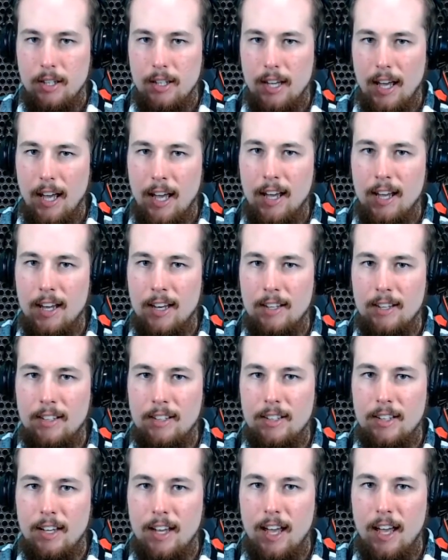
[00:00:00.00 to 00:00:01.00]

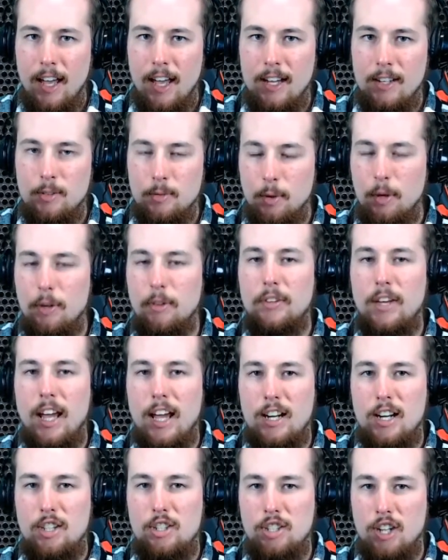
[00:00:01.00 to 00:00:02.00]
and a 12
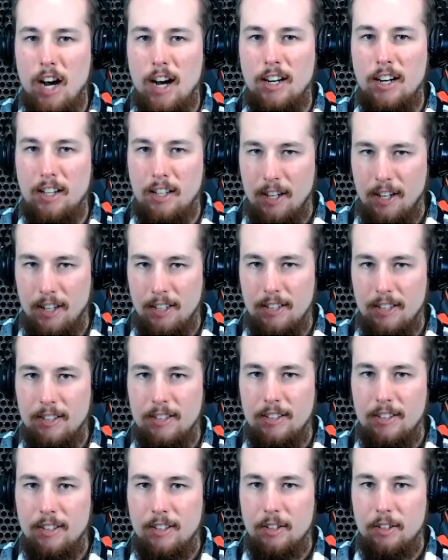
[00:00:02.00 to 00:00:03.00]
gauge shotgun
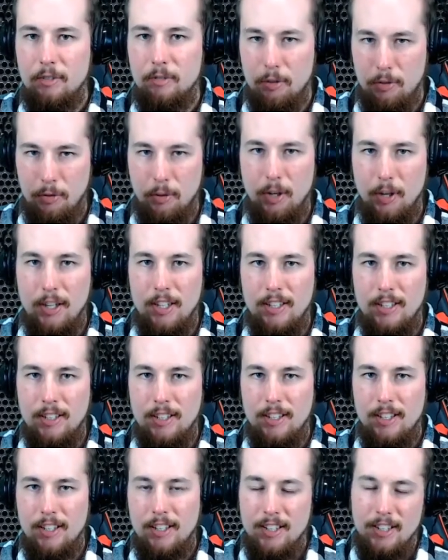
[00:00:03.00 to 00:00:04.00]
for free.
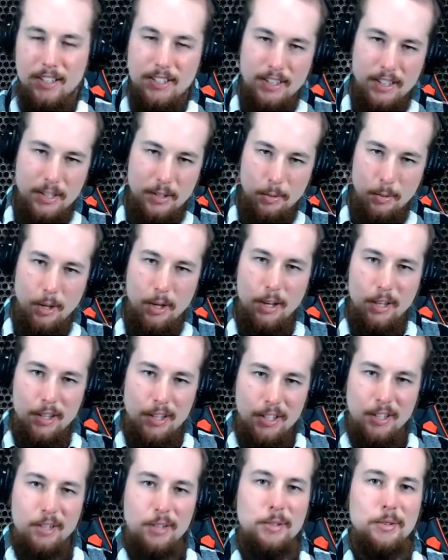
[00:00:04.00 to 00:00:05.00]
These things were all
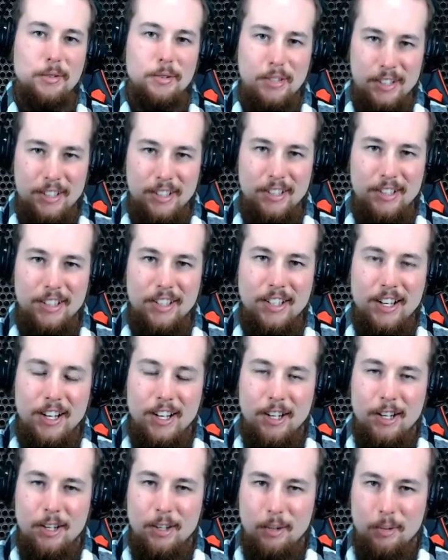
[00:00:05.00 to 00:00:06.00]
included
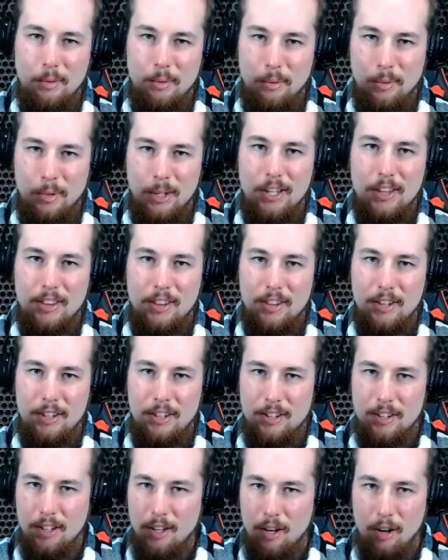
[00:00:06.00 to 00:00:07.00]
with
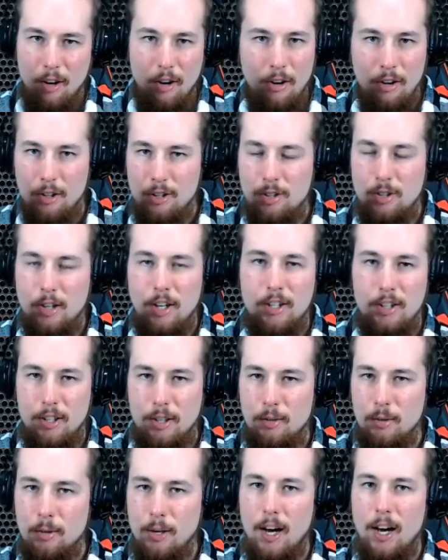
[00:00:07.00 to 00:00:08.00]
the the car or truck
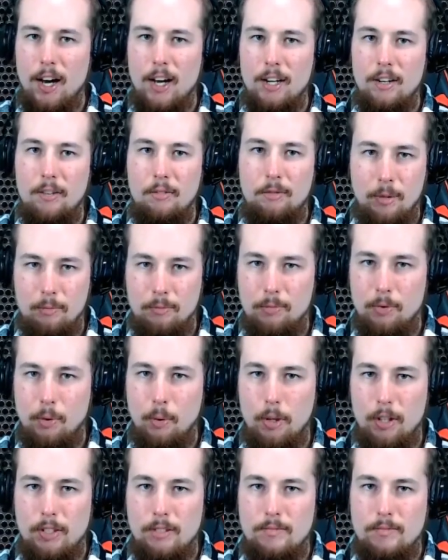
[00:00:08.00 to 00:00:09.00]
that you got from
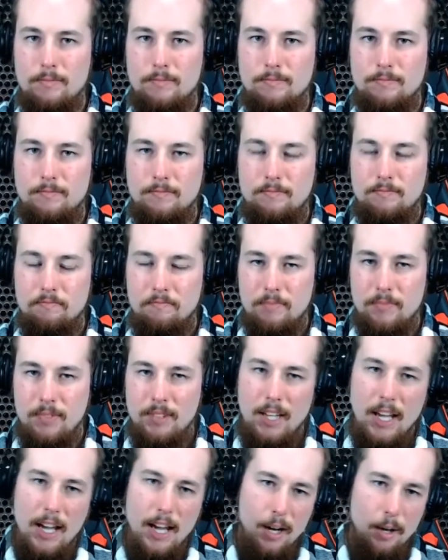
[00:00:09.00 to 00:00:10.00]
Ford.
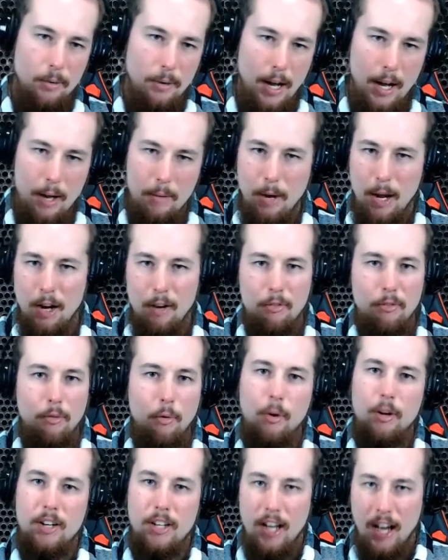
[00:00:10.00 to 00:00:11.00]
Now, I'm not a
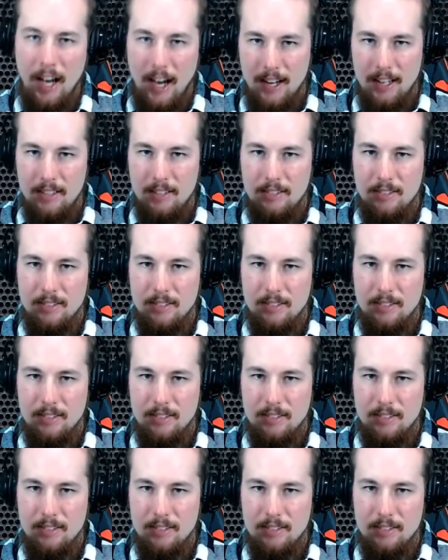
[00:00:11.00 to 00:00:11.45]
Ford guy,